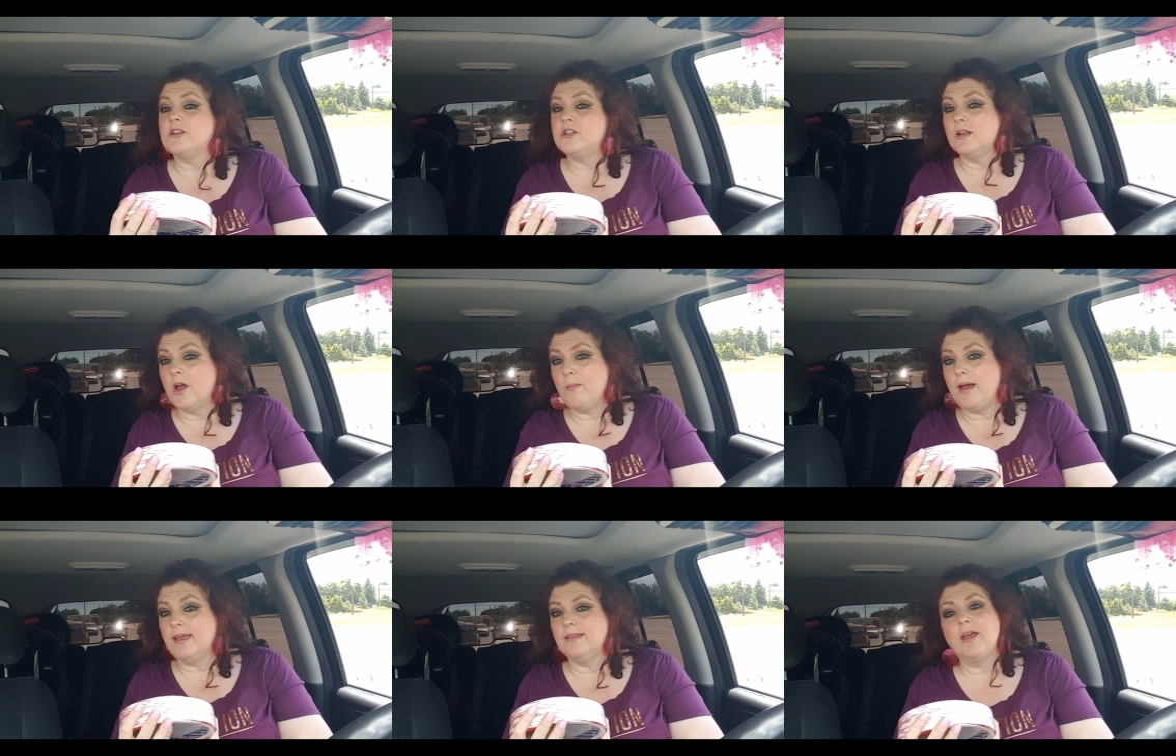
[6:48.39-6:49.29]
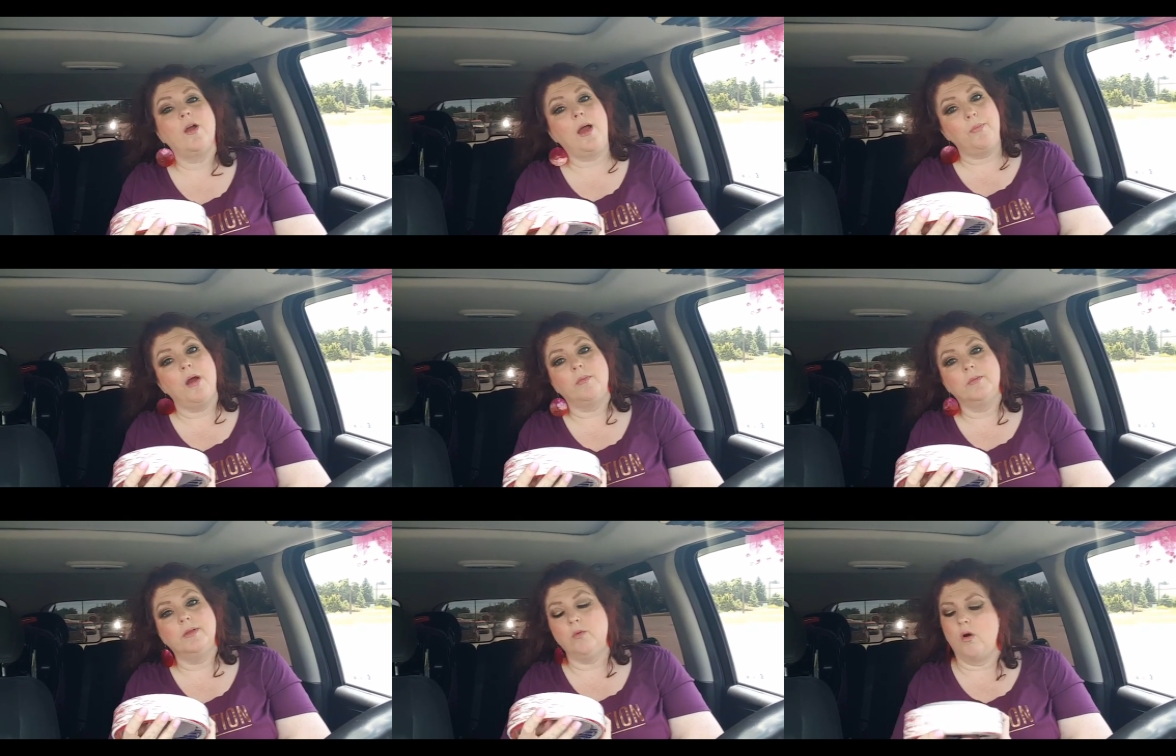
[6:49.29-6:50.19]
I should go back in there. I
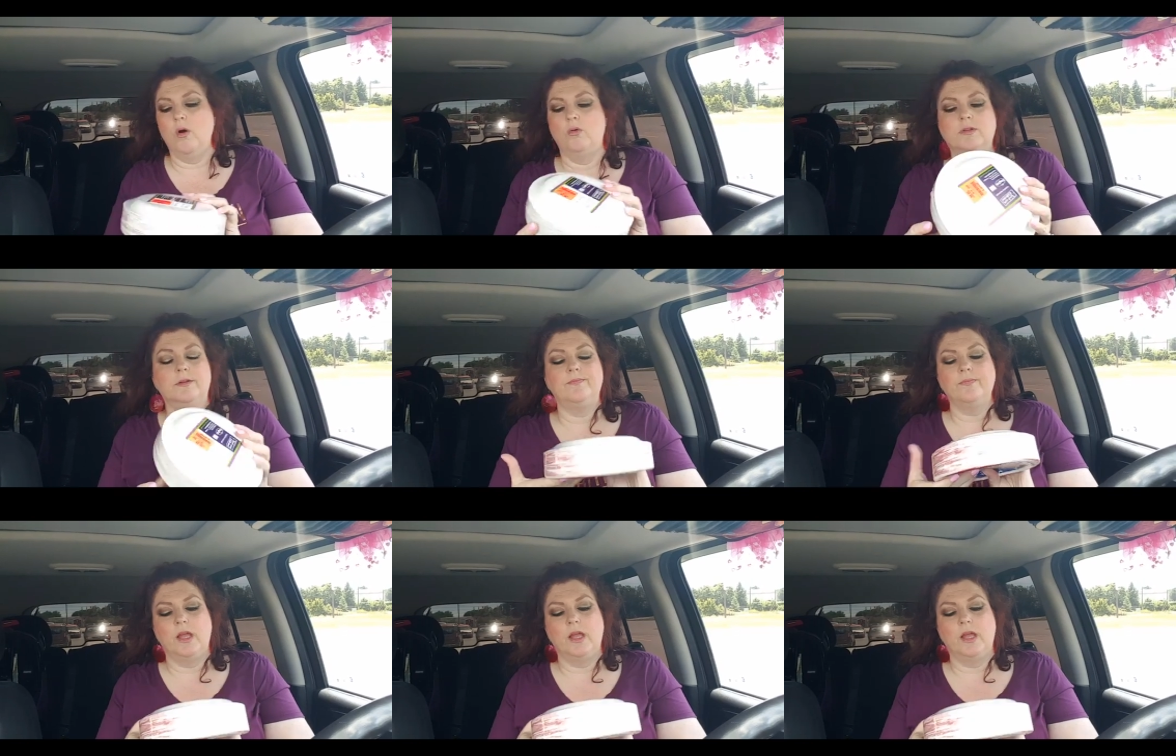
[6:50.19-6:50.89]
probably won't